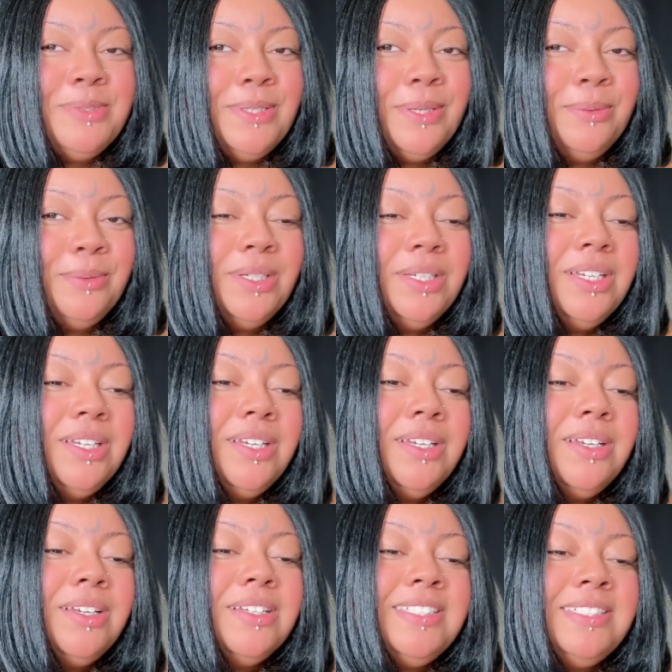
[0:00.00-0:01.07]
So
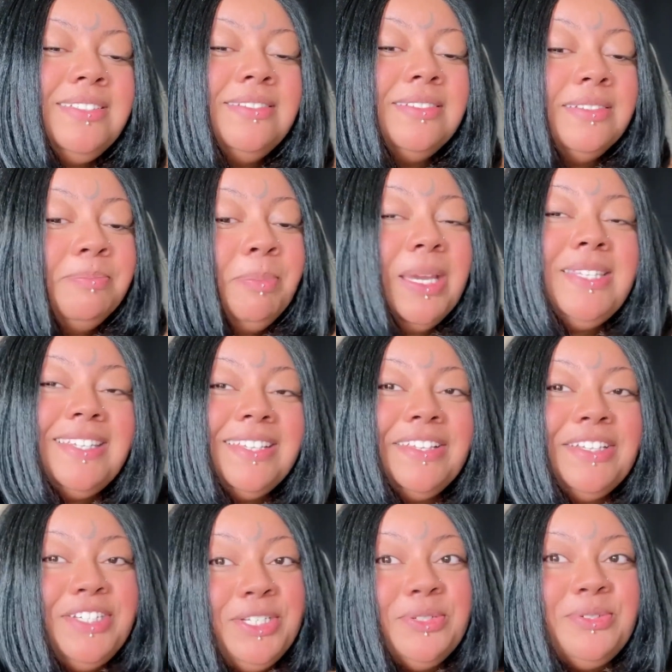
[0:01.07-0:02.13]

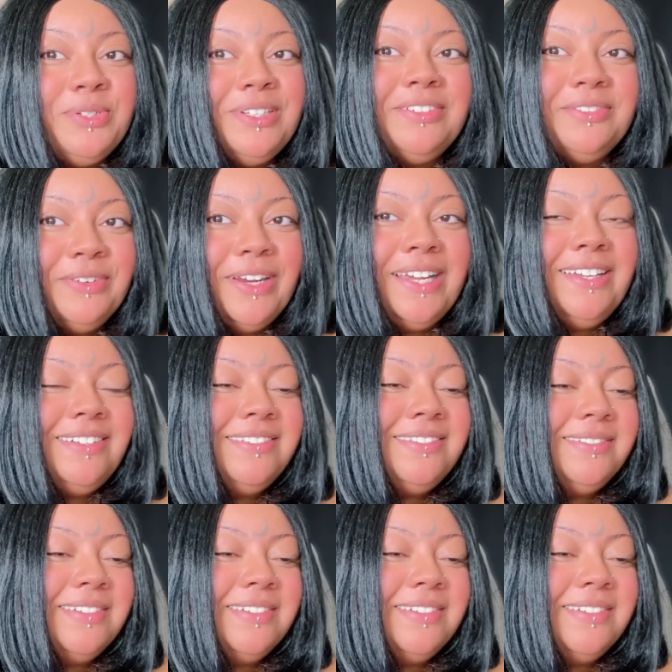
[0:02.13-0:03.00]
basically children, right?